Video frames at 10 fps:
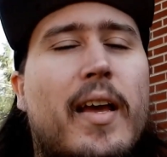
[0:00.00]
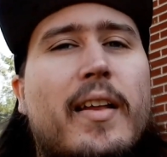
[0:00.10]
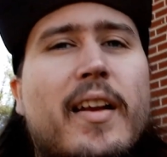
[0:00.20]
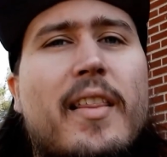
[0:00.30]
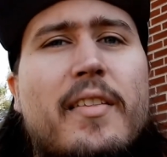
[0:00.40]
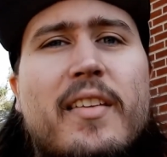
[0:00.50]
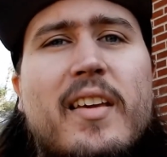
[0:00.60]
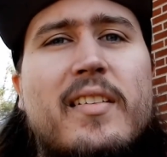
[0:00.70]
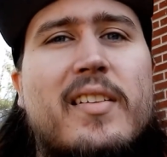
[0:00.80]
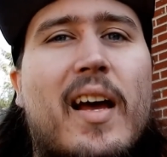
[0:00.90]
And another
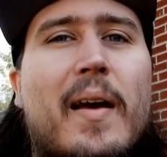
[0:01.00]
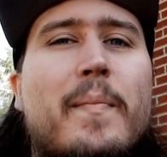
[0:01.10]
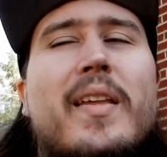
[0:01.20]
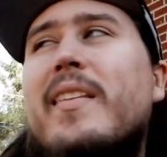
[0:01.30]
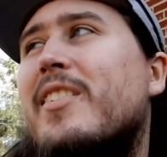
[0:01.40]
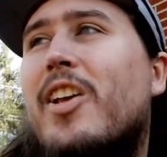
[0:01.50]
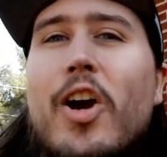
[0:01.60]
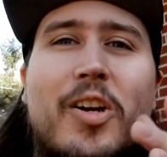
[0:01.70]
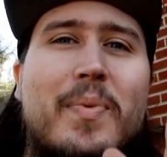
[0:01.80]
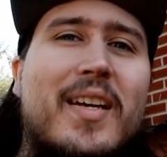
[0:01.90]
thing is, I mean, this
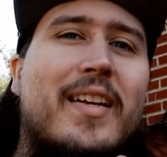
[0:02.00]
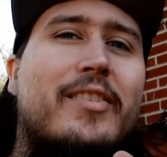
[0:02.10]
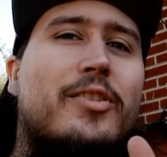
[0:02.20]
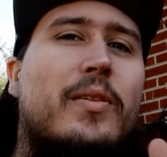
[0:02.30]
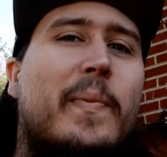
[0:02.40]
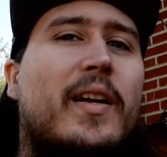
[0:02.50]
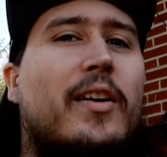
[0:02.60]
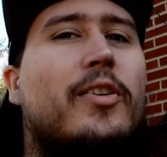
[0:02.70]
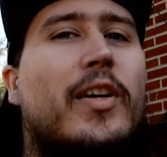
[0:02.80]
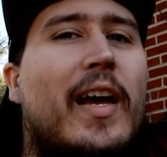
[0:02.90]
could be an issue depending
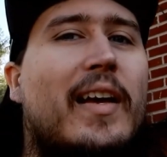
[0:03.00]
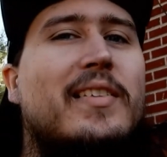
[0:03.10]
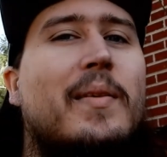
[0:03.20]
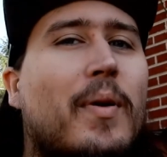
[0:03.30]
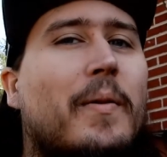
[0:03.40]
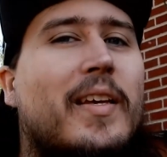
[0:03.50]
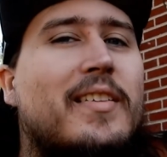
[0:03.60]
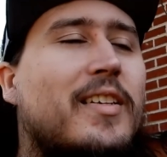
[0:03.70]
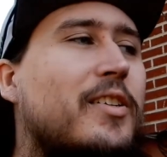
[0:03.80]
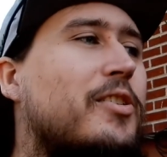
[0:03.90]
on who you ask. It probably
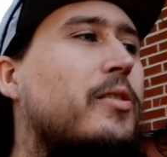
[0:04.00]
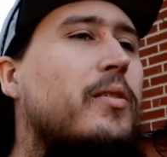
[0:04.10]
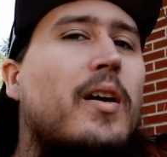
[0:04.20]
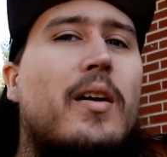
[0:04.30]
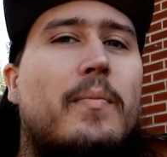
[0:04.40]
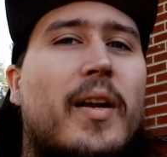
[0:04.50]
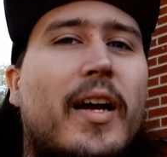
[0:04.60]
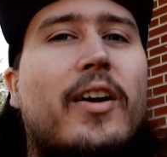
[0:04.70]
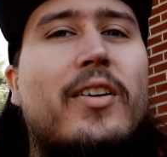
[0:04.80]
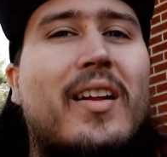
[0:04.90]
is an issue, but
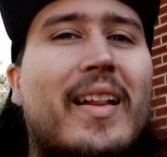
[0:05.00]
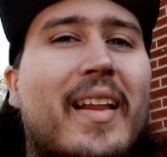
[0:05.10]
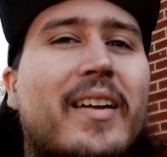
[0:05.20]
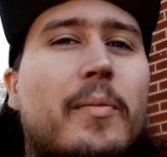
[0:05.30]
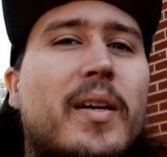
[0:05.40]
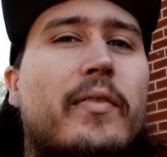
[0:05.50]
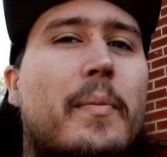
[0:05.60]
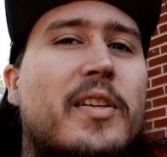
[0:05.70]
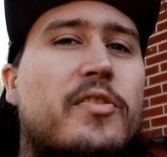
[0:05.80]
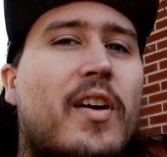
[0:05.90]
I heard a little bit of a
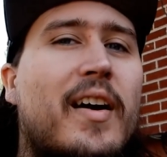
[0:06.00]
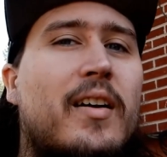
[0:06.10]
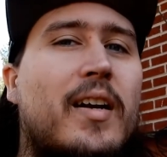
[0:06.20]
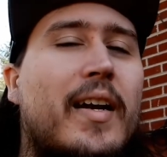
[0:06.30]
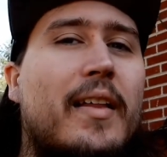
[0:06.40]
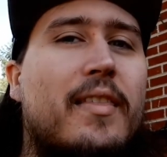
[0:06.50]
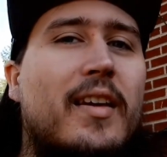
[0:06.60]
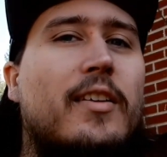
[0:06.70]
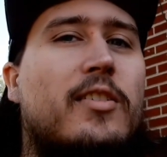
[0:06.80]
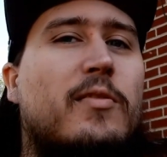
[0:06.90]
misfire, and I
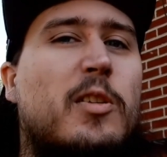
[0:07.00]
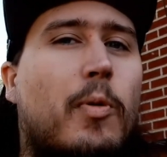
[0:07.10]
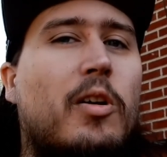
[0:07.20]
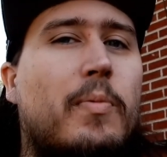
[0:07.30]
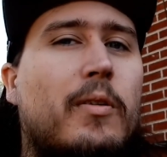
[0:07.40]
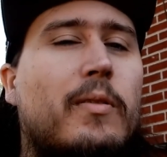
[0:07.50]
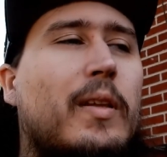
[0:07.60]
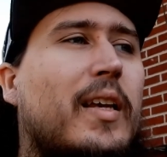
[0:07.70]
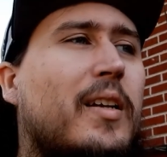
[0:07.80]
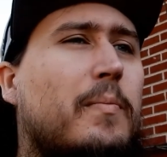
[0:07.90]
think it's spark plug
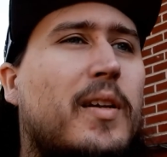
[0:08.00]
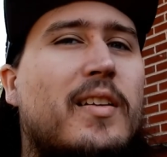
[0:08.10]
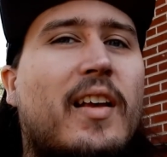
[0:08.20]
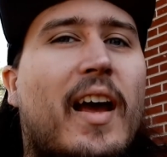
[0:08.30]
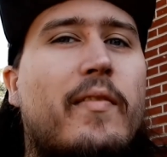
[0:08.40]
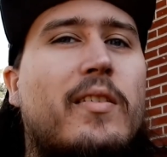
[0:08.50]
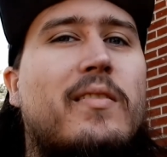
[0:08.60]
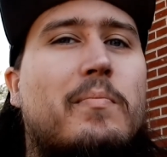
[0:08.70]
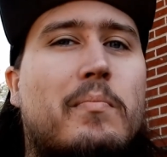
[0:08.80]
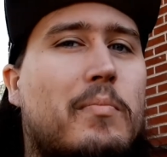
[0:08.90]
related, because I haven't
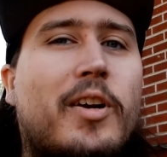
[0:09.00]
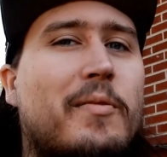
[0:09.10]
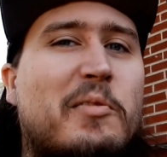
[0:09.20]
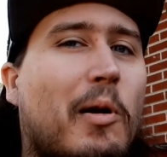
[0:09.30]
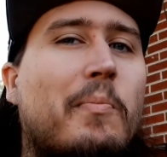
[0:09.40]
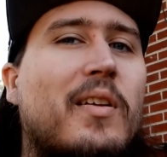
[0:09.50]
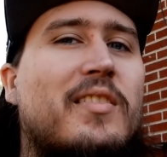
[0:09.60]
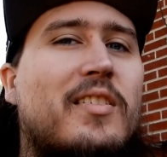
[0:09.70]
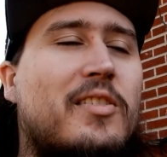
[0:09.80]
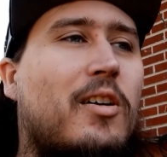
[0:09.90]
put spark
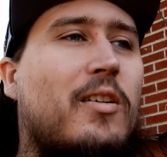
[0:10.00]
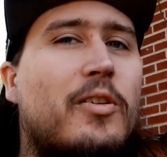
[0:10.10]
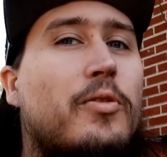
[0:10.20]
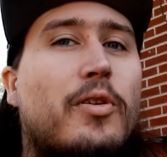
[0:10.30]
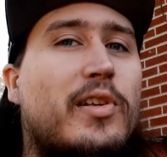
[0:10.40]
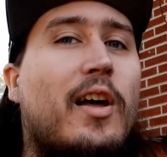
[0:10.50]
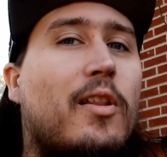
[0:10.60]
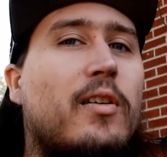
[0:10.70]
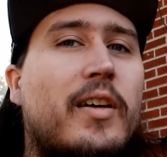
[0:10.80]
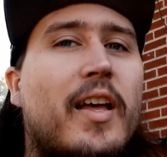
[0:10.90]
plugs in this car in who knows how
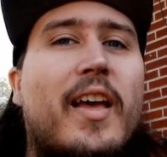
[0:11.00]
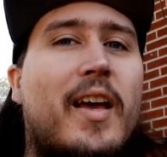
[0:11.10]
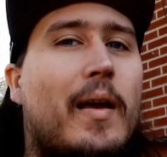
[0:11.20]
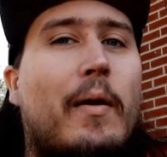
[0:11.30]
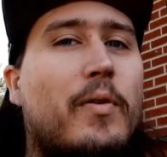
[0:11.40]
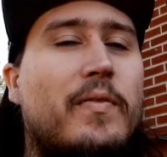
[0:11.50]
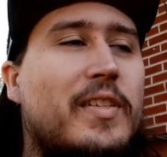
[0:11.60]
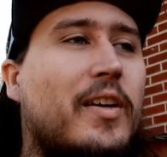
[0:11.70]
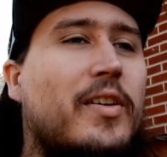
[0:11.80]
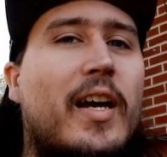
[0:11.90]
long, and I won't even
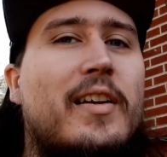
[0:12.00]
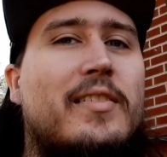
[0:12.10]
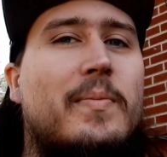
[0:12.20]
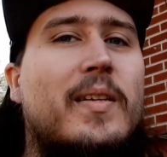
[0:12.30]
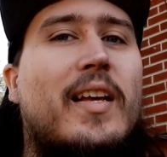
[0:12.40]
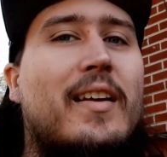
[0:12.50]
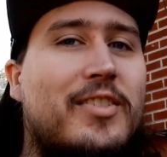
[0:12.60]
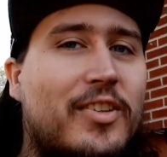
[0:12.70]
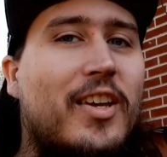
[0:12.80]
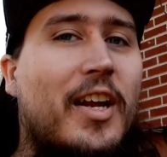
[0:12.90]
tell you guys because I
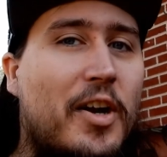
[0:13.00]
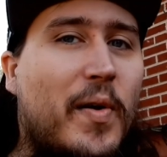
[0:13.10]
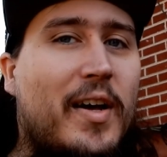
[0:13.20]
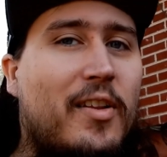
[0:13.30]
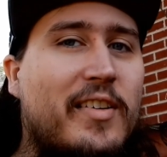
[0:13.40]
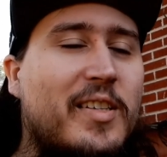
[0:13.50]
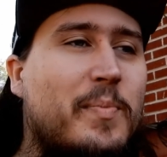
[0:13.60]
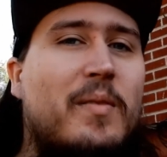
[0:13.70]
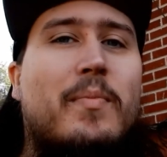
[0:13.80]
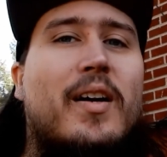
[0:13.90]
actually think I know how long it's
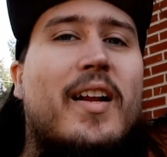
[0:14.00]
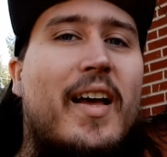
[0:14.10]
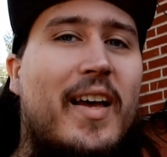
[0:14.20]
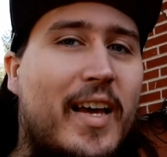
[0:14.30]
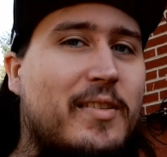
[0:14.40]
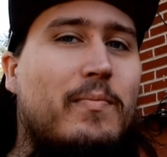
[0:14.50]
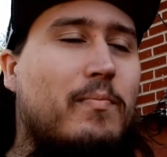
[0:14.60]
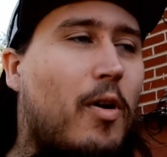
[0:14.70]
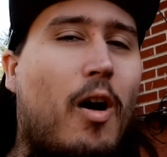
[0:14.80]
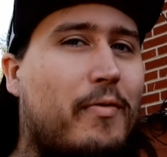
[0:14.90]
been, but it's
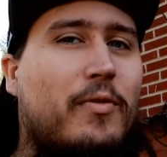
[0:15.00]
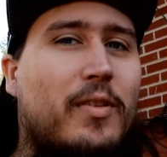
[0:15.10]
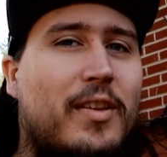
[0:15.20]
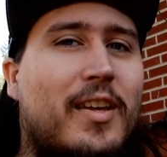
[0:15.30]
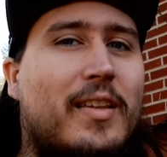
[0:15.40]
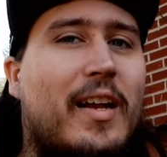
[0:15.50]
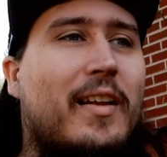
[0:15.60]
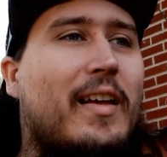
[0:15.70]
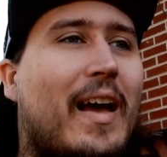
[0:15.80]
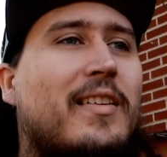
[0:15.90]
awful to think that
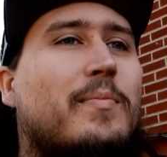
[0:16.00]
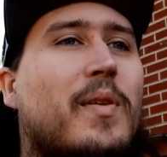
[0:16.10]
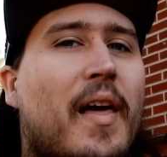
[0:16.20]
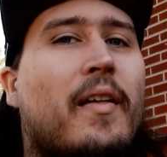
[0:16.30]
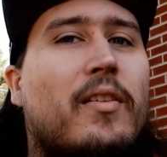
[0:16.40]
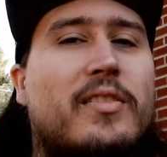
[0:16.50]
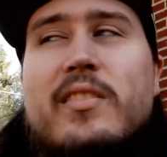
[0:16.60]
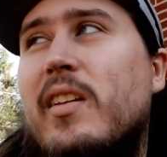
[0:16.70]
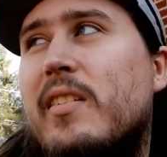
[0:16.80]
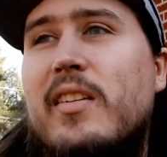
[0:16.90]
it has been that long
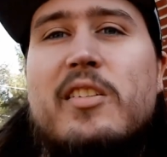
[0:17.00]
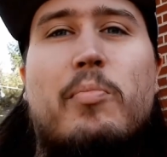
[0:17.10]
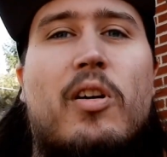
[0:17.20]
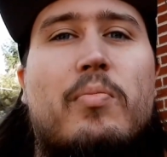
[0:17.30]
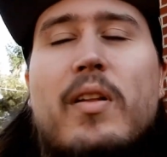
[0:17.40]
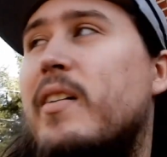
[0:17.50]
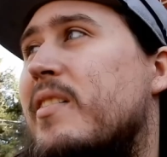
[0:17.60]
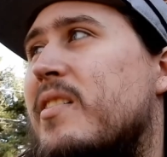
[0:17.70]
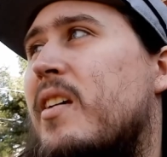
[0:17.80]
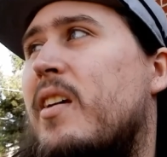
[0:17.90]
since I did spark
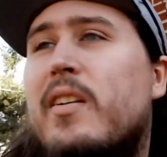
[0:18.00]
plugs.